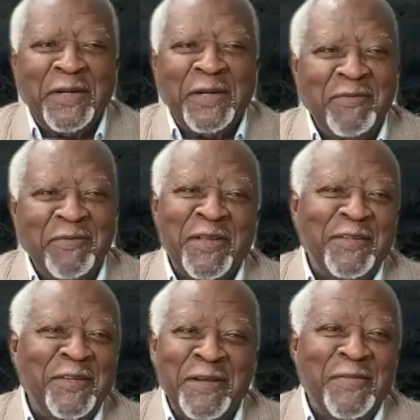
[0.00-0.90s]
American
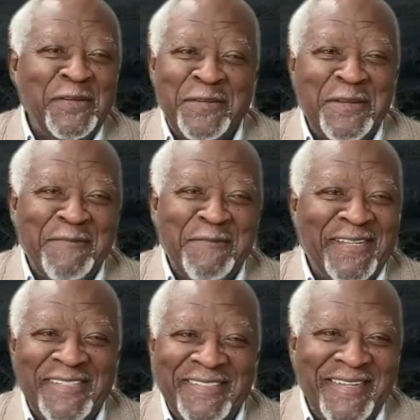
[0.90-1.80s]
drug pushers
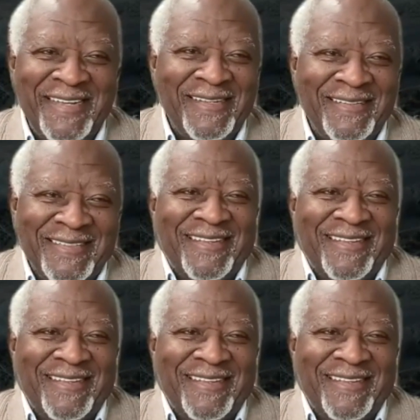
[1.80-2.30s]
back in the day.